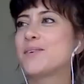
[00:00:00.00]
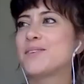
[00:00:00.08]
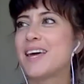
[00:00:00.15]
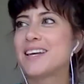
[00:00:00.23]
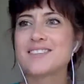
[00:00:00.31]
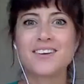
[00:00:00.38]

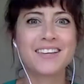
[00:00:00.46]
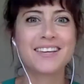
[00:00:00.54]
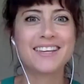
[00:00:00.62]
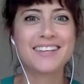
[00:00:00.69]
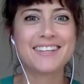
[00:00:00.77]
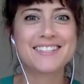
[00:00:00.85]
that's all
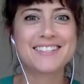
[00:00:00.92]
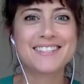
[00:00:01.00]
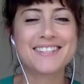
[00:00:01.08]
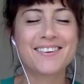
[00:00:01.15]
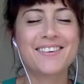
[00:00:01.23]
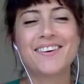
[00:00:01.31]
I needed to
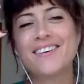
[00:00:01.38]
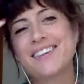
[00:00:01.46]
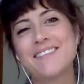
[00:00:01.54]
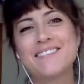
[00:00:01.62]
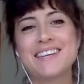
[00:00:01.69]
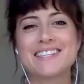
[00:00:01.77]
do. Oh,
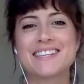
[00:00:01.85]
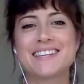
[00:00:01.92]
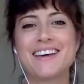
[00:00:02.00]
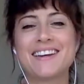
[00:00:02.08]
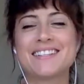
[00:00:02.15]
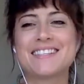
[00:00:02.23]
that makes a
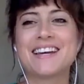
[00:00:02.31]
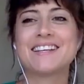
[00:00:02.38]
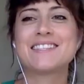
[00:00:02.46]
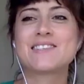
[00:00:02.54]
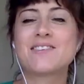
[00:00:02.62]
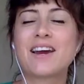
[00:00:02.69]
lot of
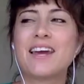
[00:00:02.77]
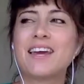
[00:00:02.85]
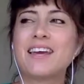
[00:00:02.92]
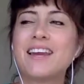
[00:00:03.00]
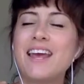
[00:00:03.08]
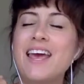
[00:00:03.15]
sense.
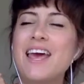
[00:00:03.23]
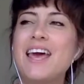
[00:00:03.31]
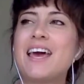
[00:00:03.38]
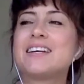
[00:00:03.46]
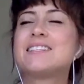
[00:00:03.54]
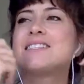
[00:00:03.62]
Right.
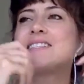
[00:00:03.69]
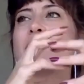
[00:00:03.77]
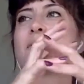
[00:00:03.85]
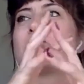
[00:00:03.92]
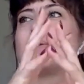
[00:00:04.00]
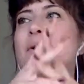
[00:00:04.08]
And
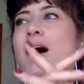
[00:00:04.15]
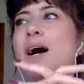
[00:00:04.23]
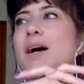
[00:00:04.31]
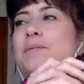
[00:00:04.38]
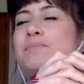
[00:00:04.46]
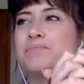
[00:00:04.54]
so
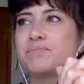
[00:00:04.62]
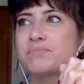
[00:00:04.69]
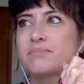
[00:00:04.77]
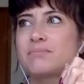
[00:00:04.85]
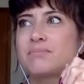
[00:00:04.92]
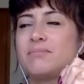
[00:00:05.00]

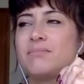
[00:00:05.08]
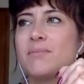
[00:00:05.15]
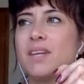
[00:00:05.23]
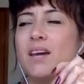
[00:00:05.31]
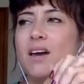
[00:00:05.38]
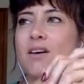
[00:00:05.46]

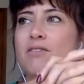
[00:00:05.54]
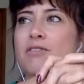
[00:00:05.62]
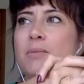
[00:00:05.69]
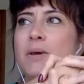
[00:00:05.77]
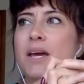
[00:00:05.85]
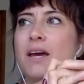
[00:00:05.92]

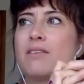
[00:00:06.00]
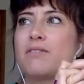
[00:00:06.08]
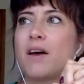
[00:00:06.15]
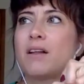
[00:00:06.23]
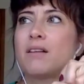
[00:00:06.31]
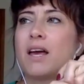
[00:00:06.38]
for me, I
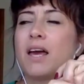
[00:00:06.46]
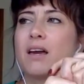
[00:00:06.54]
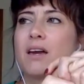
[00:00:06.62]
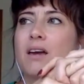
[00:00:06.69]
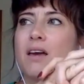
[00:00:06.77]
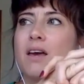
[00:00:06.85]
felt
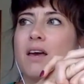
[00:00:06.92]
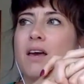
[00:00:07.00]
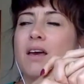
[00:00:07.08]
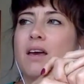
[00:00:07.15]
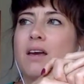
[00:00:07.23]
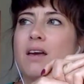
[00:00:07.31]
like
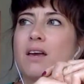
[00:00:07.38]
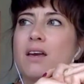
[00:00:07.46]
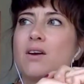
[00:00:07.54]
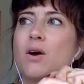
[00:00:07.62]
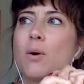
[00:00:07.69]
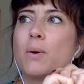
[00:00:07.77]

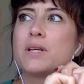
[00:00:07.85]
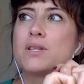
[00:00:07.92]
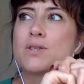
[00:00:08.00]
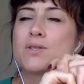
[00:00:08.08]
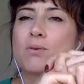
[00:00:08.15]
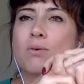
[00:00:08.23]
going
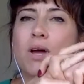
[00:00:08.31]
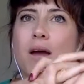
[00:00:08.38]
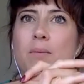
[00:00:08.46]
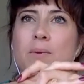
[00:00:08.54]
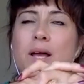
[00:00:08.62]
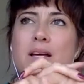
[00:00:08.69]
to
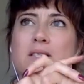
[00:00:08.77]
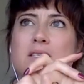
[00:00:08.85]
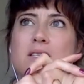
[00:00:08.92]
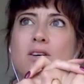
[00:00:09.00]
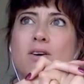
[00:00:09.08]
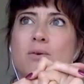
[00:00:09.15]
SOULCAMP
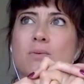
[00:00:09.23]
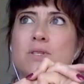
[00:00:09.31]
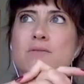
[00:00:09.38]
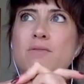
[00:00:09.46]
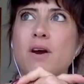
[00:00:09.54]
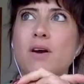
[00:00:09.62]
last year
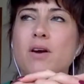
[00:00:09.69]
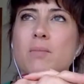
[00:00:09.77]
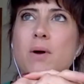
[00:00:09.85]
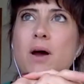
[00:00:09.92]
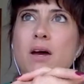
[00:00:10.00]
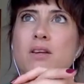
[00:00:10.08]
was very
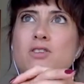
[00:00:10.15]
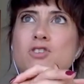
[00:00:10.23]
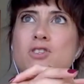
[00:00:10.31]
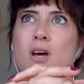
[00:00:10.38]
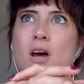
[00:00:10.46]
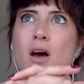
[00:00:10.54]

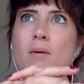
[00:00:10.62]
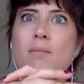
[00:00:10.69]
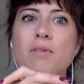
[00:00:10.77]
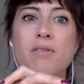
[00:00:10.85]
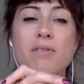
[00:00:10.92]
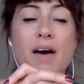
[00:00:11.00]
much
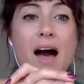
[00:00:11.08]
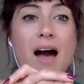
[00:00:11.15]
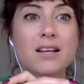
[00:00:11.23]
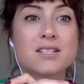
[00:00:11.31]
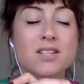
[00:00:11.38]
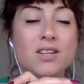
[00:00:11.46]

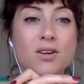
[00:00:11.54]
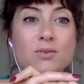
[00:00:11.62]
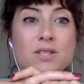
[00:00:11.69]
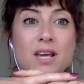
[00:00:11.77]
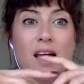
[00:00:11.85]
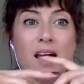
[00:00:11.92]
that,
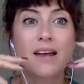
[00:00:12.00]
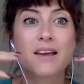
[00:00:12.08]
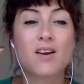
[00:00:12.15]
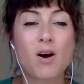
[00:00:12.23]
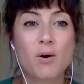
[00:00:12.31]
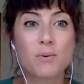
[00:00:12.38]
it's like, I
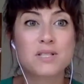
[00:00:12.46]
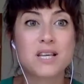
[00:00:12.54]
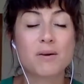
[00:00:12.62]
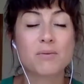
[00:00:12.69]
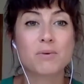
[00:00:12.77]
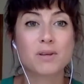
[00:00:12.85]
can always
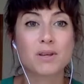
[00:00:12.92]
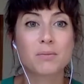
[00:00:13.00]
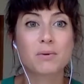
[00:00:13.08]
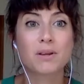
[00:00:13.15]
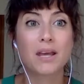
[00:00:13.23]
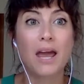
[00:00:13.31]
get really,
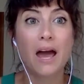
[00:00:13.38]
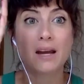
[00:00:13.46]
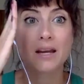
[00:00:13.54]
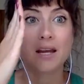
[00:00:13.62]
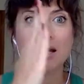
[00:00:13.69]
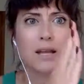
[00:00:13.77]
really
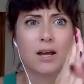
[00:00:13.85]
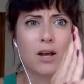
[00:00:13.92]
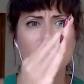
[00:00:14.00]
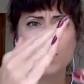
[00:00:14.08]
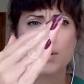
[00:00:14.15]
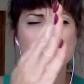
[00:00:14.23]
heady and
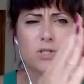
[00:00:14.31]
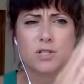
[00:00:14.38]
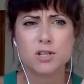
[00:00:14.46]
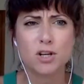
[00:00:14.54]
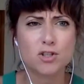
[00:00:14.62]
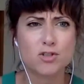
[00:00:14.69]
like, okay,
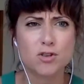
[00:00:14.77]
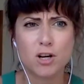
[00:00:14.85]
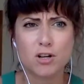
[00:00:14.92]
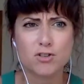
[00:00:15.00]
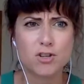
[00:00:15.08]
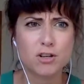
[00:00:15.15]
what's the next
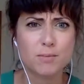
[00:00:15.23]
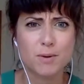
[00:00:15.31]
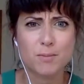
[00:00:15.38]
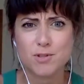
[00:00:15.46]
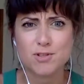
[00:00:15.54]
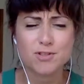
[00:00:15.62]
strategy in
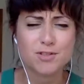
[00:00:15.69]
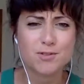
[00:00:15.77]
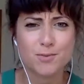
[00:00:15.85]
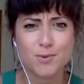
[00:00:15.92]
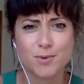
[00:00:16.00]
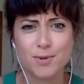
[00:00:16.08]
my business?
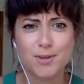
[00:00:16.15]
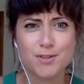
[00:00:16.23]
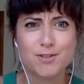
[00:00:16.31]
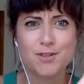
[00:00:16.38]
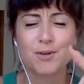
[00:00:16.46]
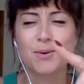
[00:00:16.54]
What are we
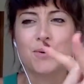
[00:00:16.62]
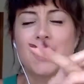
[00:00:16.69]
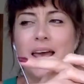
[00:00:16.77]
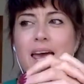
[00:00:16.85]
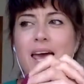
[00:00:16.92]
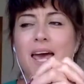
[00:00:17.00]
going to do?
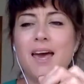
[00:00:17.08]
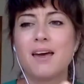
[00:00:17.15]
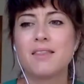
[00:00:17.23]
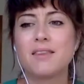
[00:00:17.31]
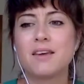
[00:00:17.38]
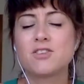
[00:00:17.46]

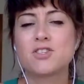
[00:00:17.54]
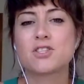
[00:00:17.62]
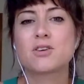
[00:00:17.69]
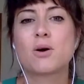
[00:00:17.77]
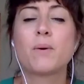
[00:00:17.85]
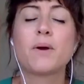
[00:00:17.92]
And then
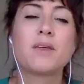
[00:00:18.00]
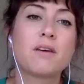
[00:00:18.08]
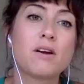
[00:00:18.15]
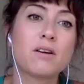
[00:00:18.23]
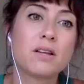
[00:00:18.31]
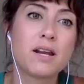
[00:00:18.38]
just going
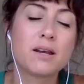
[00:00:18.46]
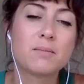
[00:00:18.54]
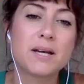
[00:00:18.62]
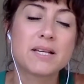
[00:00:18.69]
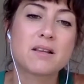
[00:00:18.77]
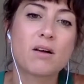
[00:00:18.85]
there and
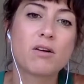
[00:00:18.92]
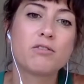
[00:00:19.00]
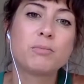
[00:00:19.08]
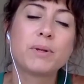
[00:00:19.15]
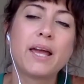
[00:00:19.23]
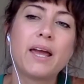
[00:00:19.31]
letting myself
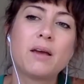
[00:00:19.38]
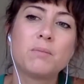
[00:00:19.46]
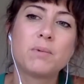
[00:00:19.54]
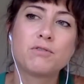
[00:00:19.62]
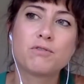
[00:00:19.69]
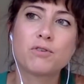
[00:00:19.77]
play
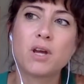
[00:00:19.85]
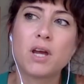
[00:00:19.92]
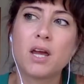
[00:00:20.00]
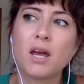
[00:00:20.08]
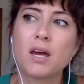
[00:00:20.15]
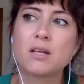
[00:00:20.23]
and be
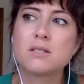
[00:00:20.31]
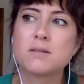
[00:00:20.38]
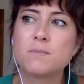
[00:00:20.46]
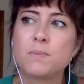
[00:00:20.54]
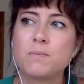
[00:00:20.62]
free and